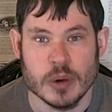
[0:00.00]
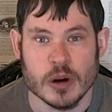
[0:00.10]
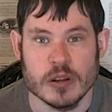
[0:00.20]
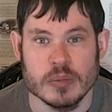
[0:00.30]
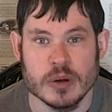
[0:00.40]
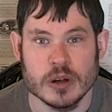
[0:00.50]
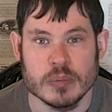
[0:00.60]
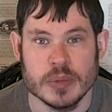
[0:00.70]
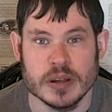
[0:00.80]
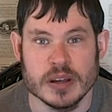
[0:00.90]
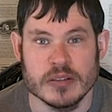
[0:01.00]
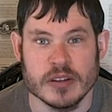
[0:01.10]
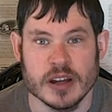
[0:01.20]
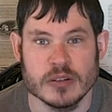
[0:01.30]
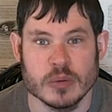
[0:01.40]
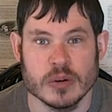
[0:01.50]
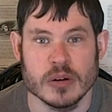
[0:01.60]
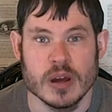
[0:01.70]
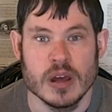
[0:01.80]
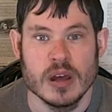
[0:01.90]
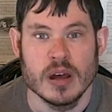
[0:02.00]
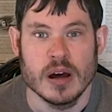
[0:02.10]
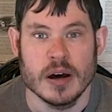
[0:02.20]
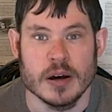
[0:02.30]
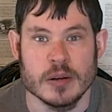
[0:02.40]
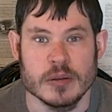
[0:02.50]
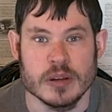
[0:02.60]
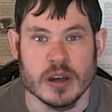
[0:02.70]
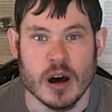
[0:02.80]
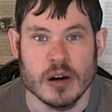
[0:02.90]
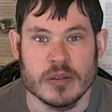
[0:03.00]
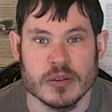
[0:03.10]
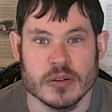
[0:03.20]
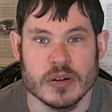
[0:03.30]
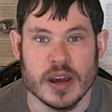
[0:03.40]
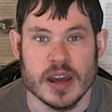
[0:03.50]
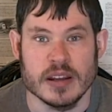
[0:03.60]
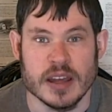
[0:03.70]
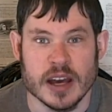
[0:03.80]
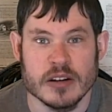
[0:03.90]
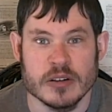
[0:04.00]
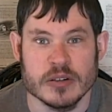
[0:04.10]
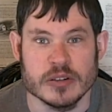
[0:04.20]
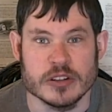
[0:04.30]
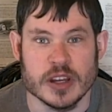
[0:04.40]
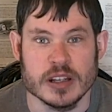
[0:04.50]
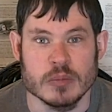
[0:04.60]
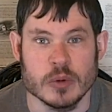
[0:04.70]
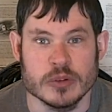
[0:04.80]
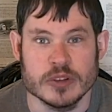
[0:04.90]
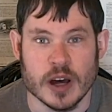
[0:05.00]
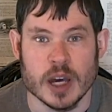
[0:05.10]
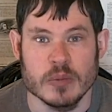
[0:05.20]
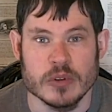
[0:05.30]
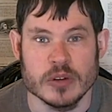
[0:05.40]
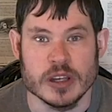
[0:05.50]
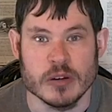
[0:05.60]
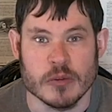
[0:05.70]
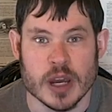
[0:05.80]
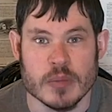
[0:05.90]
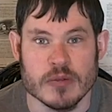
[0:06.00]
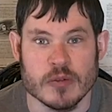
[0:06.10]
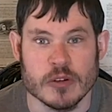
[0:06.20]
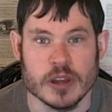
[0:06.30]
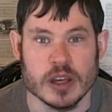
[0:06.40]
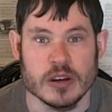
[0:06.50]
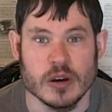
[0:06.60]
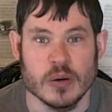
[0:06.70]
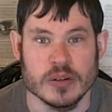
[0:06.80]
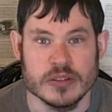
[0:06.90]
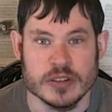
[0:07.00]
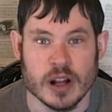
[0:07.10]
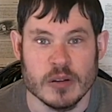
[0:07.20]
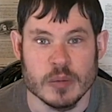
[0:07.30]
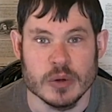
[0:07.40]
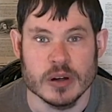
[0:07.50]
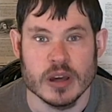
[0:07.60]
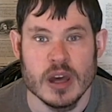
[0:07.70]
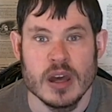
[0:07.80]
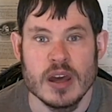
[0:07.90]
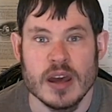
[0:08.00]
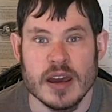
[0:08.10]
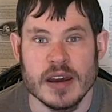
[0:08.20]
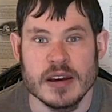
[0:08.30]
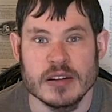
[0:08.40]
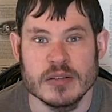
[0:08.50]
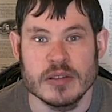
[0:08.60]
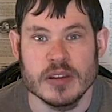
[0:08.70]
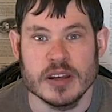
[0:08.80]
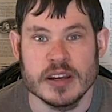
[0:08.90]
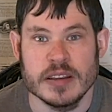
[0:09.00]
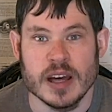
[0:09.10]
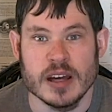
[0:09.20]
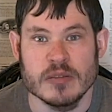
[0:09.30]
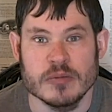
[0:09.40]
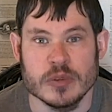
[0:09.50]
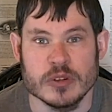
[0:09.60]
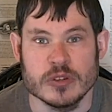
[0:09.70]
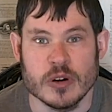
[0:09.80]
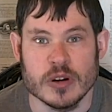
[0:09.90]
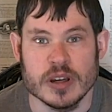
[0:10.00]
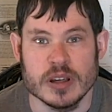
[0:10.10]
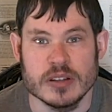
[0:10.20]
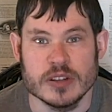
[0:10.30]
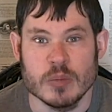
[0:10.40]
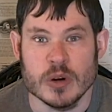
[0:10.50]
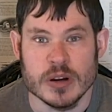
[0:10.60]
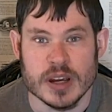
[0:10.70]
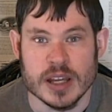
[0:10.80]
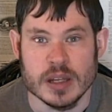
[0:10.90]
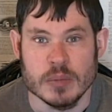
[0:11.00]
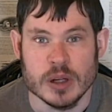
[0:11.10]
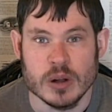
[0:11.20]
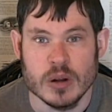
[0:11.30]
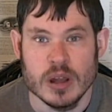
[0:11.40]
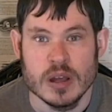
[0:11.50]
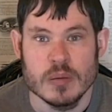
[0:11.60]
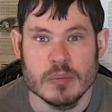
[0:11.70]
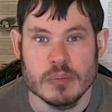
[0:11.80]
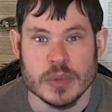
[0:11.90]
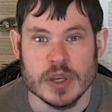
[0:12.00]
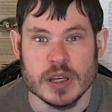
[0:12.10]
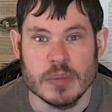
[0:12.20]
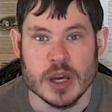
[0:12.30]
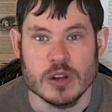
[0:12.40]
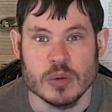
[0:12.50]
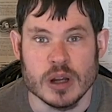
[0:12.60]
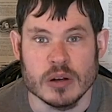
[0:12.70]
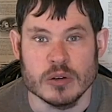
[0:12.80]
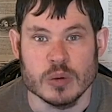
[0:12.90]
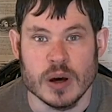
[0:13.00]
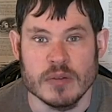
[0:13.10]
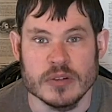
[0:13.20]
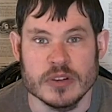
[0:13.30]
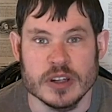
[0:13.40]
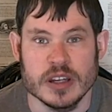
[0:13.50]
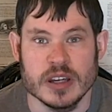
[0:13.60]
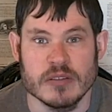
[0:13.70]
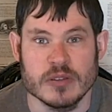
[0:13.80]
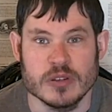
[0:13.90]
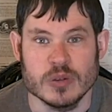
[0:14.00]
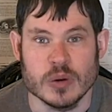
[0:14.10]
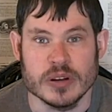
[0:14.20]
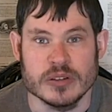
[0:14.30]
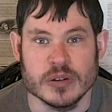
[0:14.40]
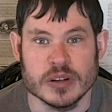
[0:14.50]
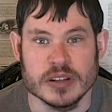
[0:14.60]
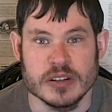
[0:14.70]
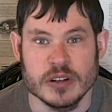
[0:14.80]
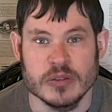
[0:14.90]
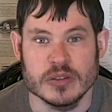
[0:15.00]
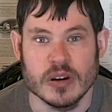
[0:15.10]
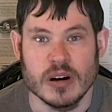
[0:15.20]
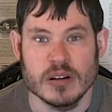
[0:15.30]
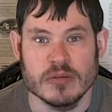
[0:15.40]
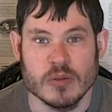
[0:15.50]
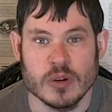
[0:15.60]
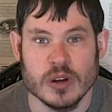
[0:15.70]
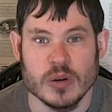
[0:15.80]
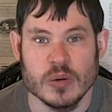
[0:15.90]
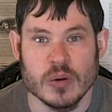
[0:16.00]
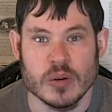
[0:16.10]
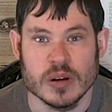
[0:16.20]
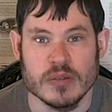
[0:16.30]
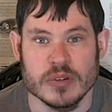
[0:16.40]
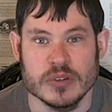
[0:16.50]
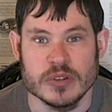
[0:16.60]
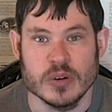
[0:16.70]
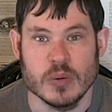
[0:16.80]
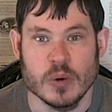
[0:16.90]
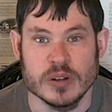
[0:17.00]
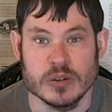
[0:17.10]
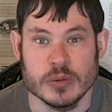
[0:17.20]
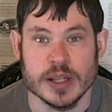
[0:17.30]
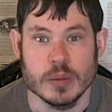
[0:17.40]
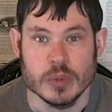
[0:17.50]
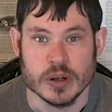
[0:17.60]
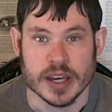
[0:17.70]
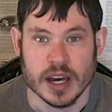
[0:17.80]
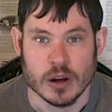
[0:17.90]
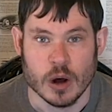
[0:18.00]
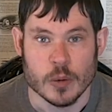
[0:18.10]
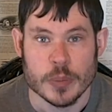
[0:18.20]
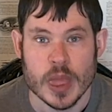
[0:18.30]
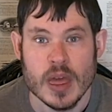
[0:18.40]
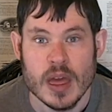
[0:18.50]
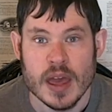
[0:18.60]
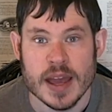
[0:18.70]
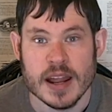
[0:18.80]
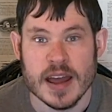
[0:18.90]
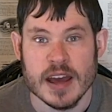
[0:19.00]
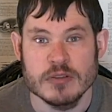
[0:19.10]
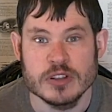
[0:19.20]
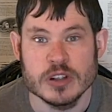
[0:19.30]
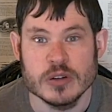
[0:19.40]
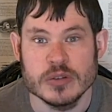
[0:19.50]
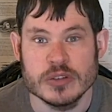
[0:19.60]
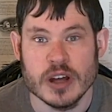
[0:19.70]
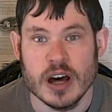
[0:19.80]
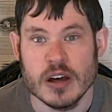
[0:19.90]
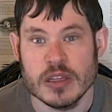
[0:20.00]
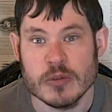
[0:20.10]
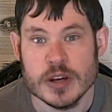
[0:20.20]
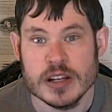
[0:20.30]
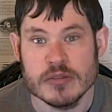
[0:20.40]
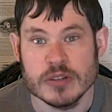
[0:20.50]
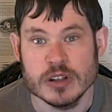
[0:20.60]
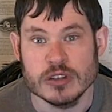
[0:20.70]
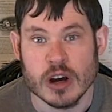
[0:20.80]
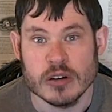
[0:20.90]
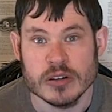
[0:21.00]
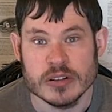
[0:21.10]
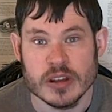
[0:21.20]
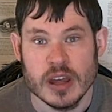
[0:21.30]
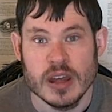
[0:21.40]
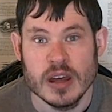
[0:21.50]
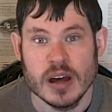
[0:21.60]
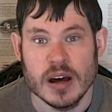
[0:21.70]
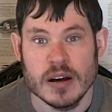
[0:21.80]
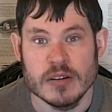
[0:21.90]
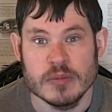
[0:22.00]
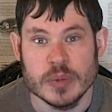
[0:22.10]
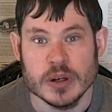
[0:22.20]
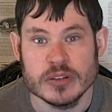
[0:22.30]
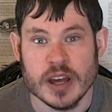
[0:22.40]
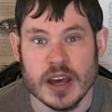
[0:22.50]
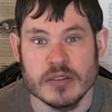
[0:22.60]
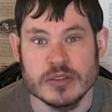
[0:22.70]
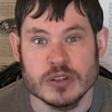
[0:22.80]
part of the book, because that's where the author and the editor is taking the most time to get right before they go and sell the book, and thinking that you start somewhere in the middle, being page 112, to see if the story still continues on for you or if you still want to read the book at all. And I have chose 3 different genres of books. I have